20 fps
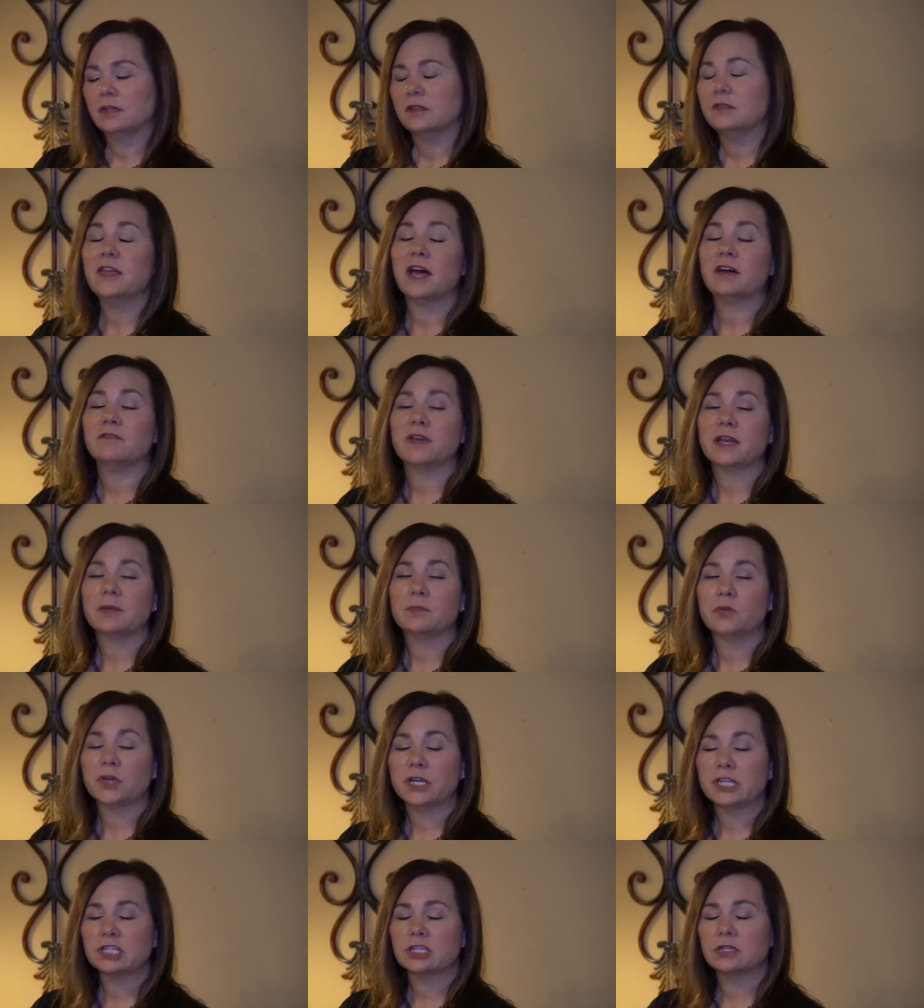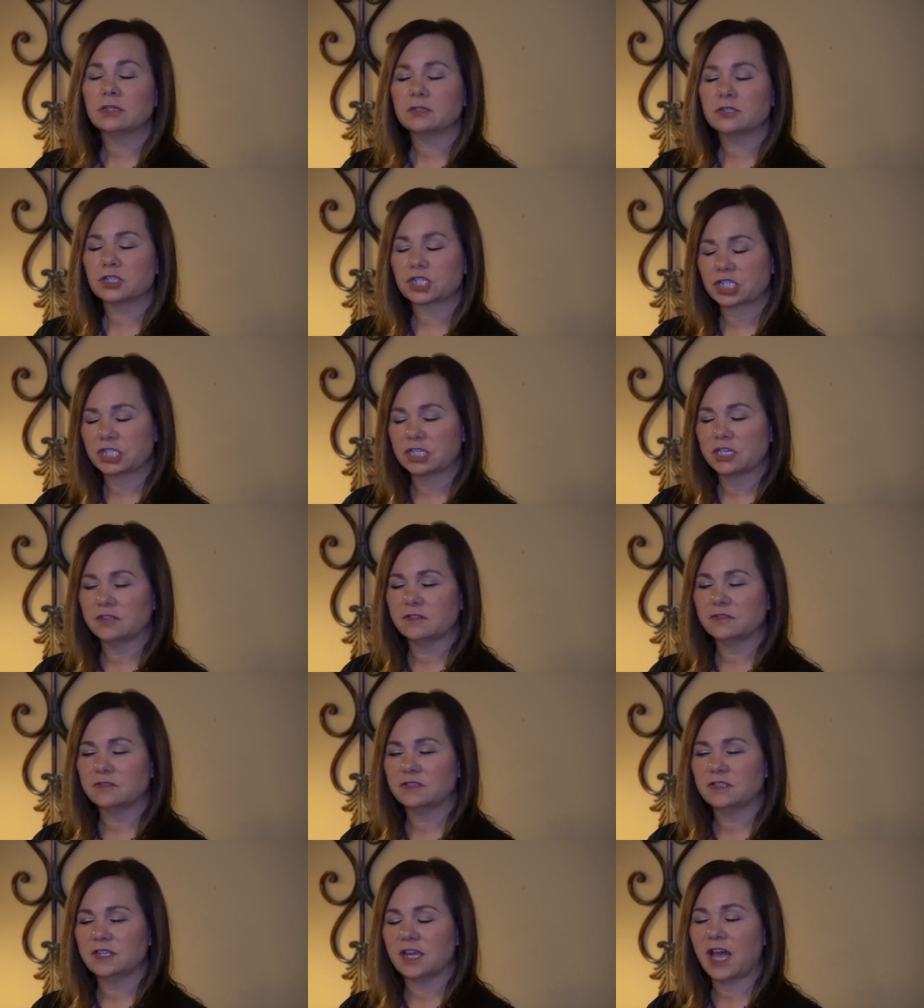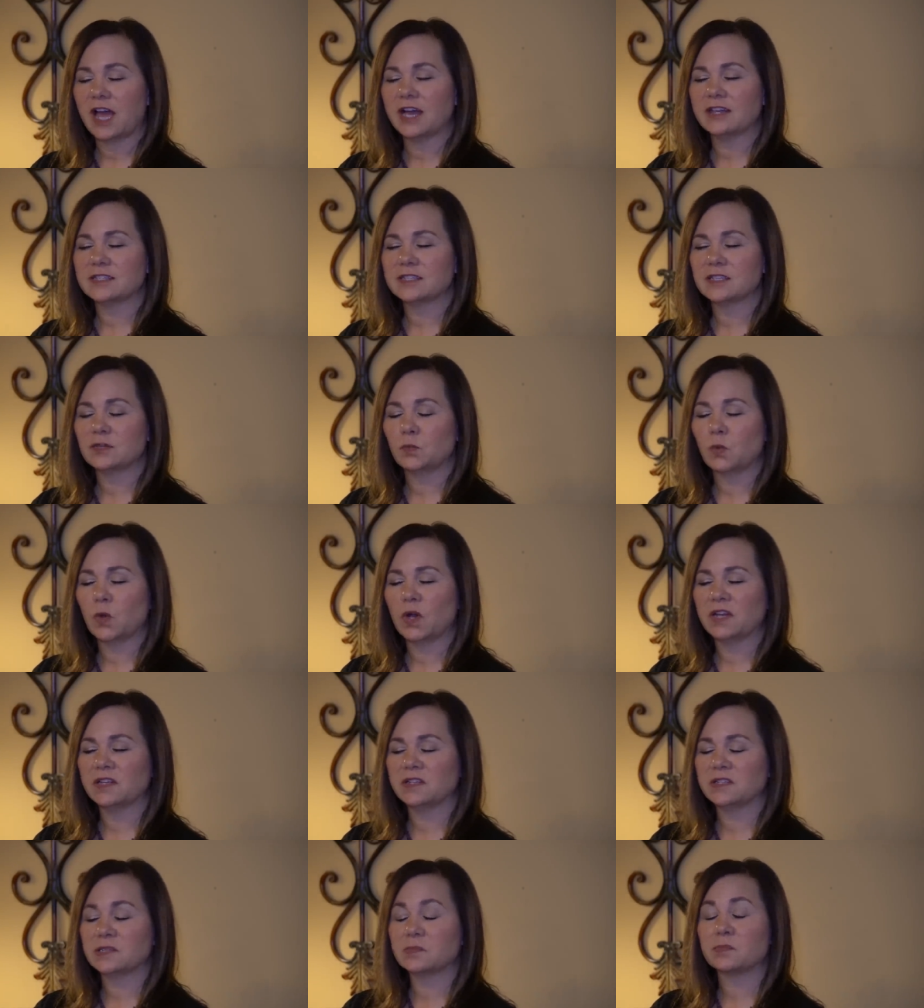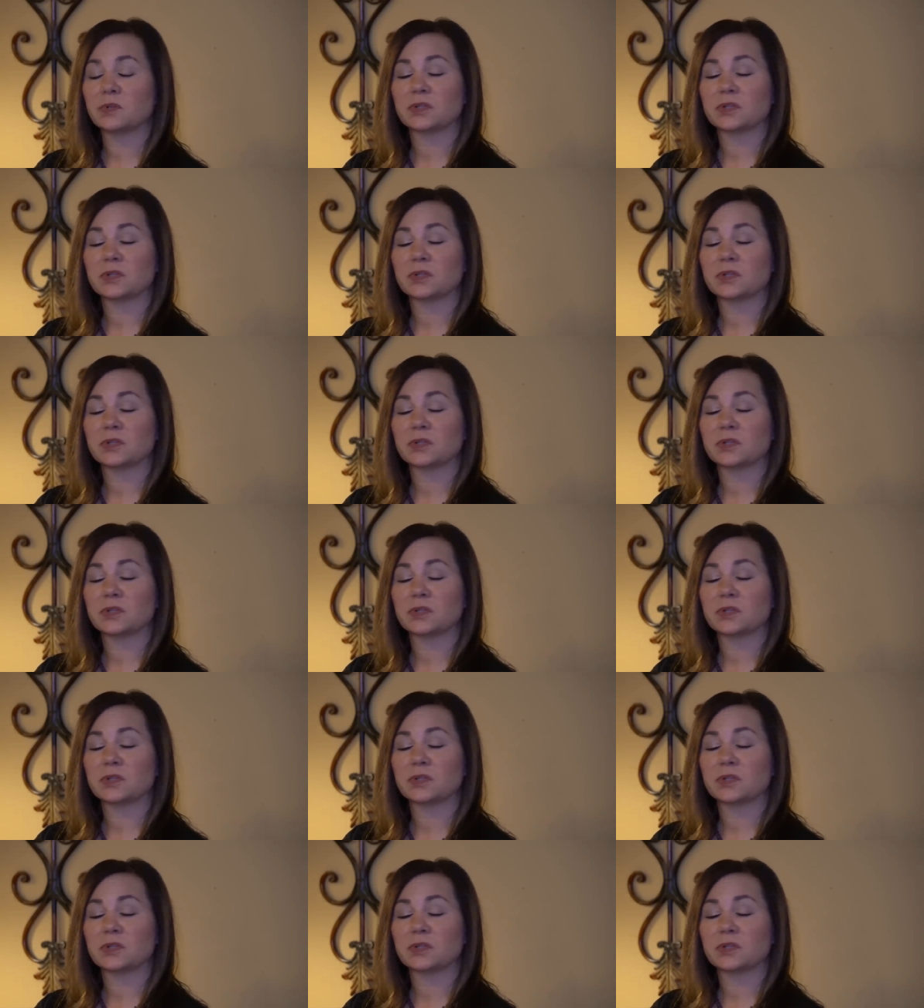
That vibrational shift, as it was